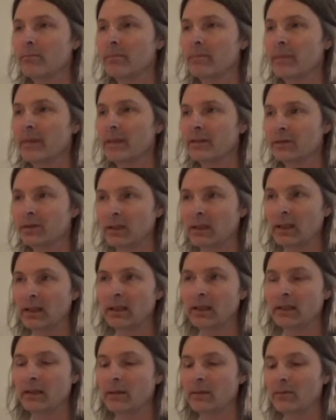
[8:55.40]
the sticking
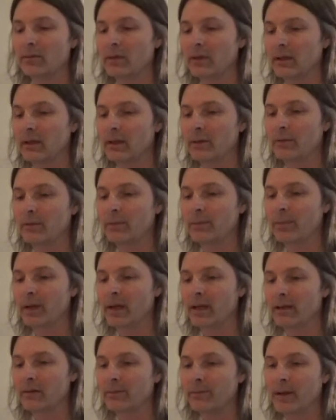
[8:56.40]
in a
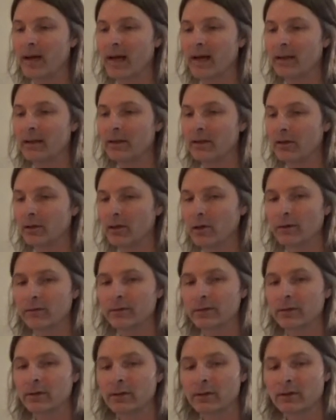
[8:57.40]
repetitive pattern
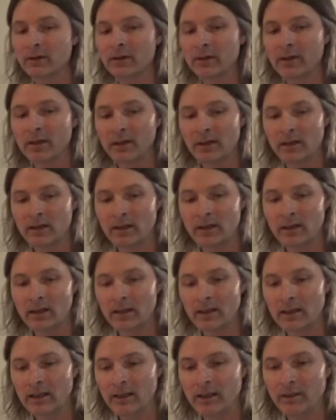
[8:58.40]
over
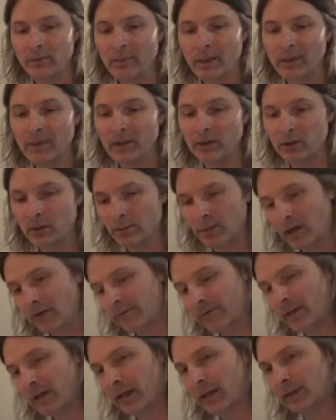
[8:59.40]
maybe a 2-bar
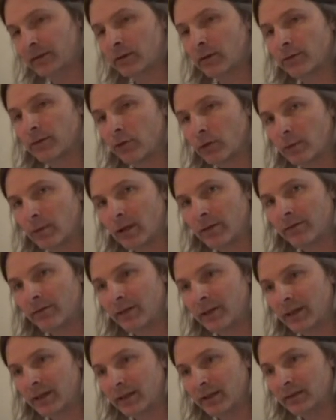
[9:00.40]
phrase or a 4-bar
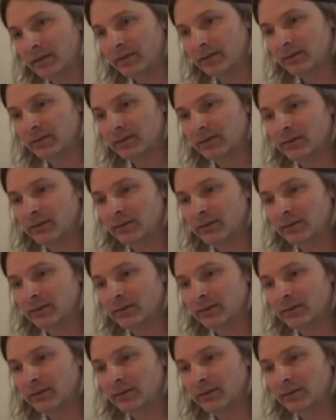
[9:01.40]
phrase.